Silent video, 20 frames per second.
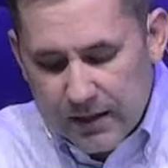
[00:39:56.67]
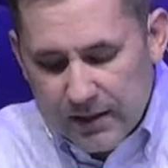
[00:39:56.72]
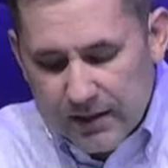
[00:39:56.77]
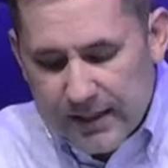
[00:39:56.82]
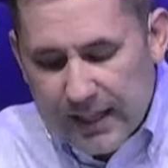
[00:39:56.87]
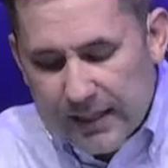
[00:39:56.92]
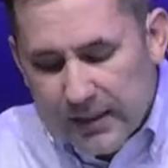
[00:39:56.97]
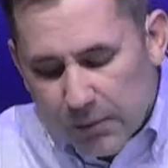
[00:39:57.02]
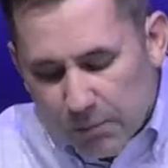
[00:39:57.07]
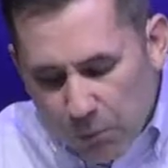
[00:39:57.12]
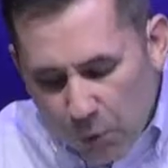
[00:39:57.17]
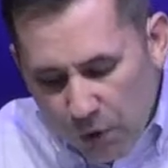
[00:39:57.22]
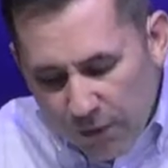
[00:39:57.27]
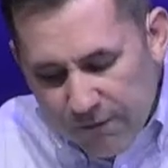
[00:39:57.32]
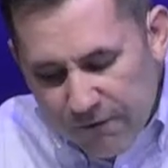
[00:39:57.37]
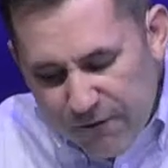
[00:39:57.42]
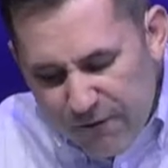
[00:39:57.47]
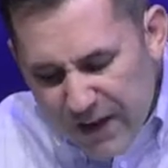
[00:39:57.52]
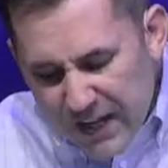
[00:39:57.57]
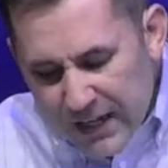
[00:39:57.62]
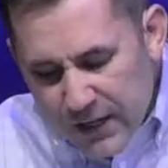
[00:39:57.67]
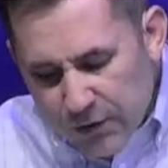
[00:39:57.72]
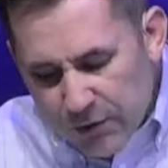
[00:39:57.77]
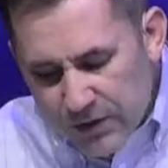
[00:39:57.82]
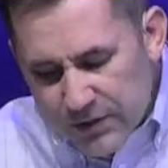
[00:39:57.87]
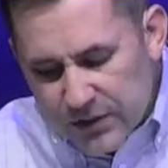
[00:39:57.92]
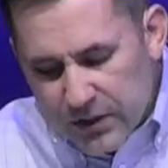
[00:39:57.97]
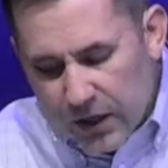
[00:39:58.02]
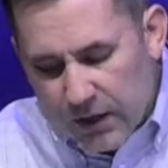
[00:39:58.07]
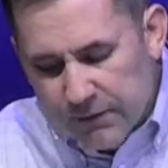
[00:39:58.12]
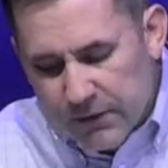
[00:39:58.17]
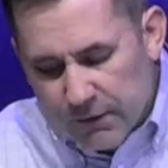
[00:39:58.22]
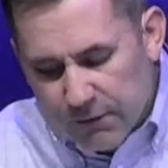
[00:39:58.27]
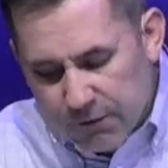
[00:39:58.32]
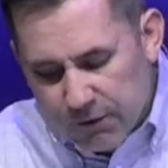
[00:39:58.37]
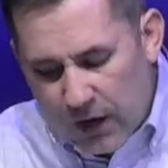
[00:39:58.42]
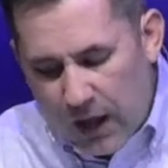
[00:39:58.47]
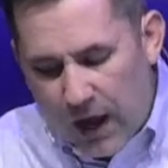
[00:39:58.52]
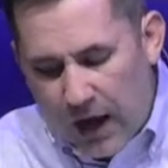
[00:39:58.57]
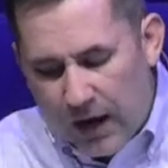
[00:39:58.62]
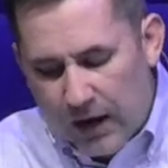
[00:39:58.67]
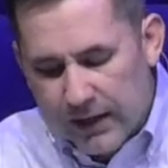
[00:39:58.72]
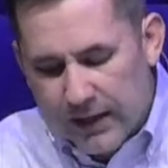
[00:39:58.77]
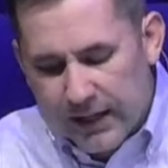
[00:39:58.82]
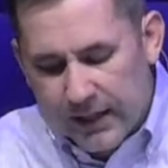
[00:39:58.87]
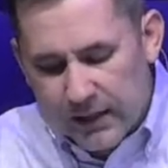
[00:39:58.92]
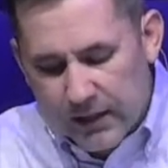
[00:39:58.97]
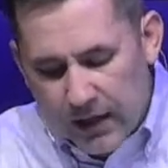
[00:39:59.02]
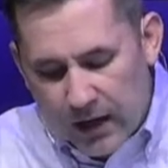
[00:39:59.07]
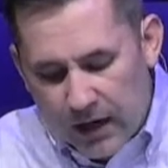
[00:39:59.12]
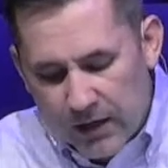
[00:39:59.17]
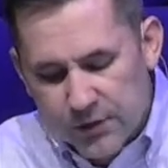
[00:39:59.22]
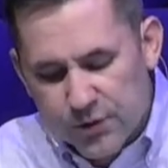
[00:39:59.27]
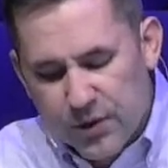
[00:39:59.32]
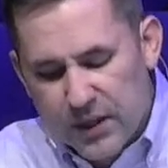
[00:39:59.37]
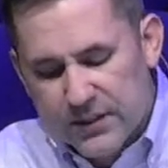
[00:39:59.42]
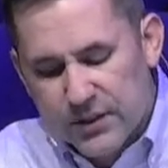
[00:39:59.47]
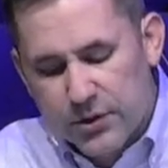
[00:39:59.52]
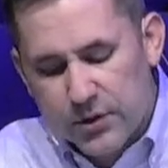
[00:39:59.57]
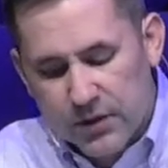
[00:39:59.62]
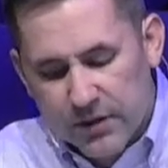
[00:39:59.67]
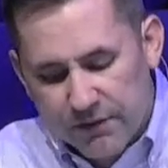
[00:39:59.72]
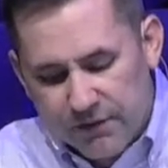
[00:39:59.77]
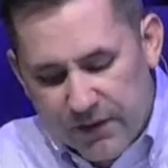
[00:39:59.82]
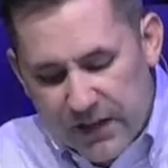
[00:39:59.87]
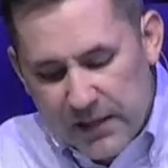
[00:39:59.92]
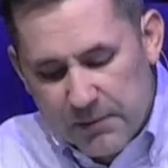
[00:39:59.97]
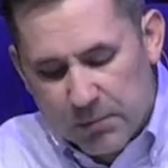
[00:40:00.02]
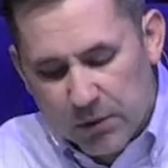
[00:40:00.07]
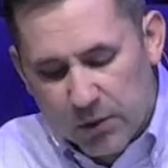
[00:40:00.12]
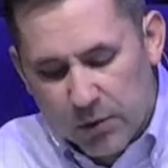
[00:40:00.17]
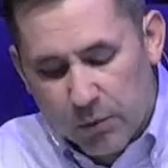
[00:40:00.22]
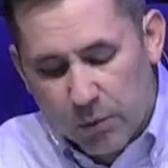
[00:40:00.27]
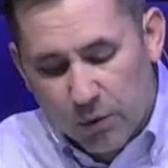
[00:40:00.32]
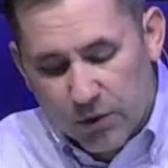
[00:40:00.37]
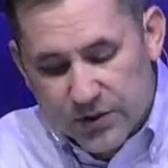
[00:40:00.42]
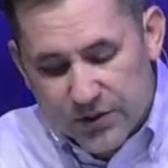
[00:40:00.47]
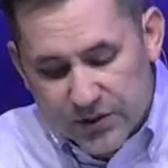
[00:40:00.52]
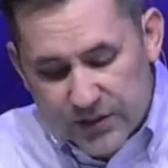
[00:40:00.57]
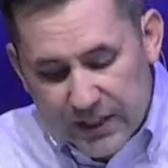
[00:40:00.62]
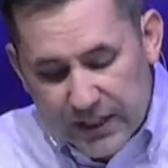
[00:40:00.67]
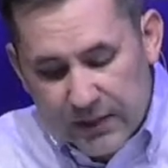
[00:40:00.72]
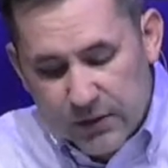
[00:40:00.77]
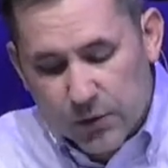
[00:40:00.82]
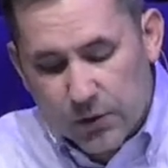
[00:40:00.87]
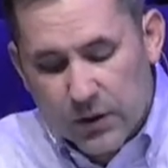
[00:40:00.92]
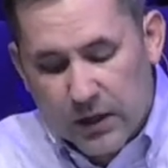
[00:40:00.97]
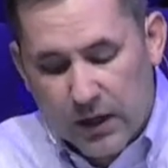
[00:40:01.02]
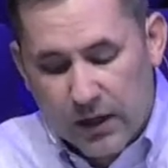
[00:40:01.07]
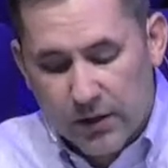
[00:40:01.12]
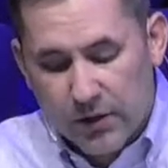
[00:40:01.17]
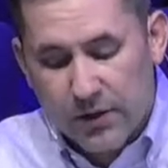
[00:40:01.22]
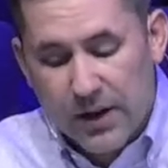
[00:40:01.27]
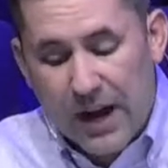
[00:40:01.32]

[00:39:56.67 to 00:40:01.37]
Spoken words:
that the more vigorous of the flock, in contrast to the feebler, were single-colored